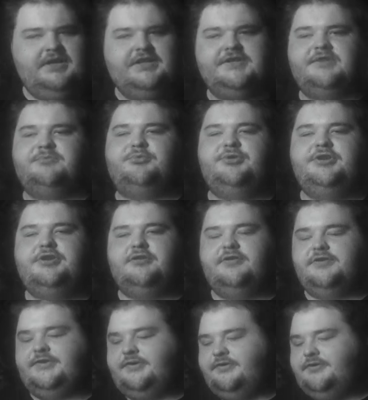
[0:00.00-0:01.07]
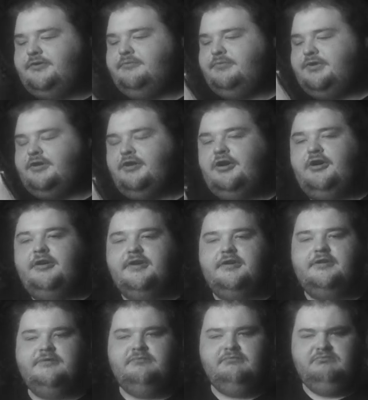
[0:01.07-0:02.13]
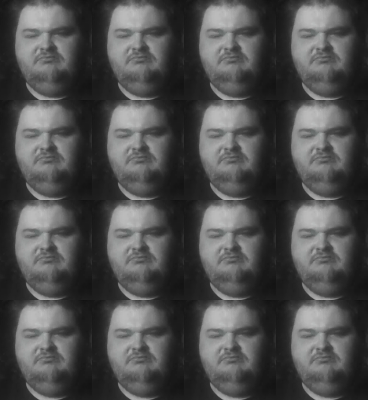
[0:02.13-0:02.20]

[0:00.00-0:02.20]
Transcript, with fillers: it's the precursor to MNOG,